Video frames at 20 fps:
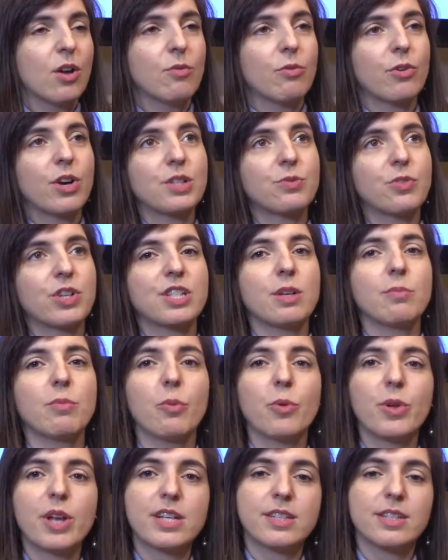For us, for example,
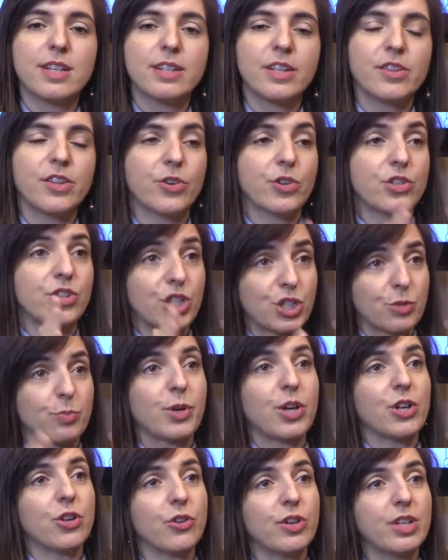we are setting the research
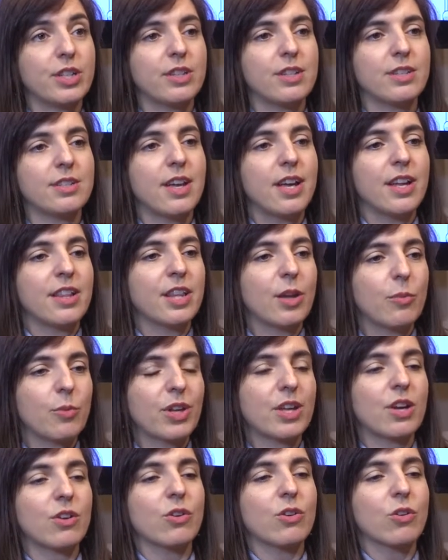priorities that we
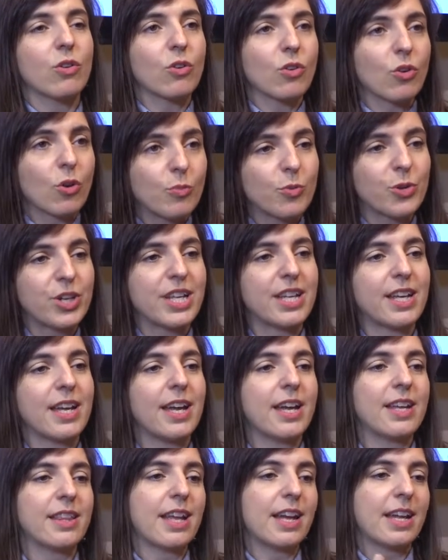can
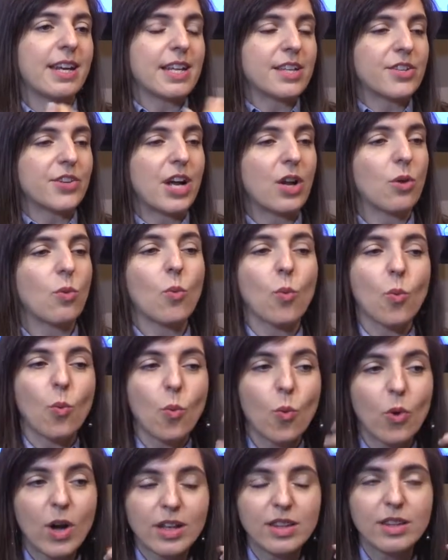communicate and interact
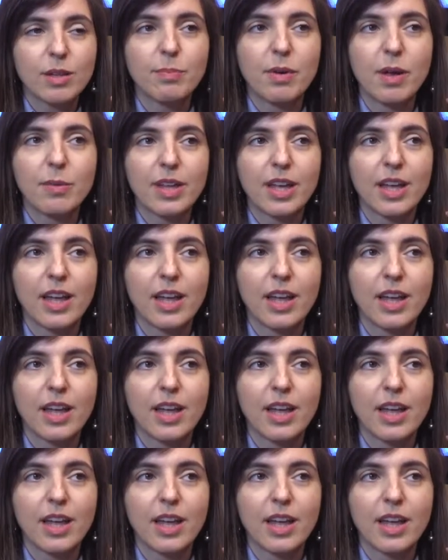what the public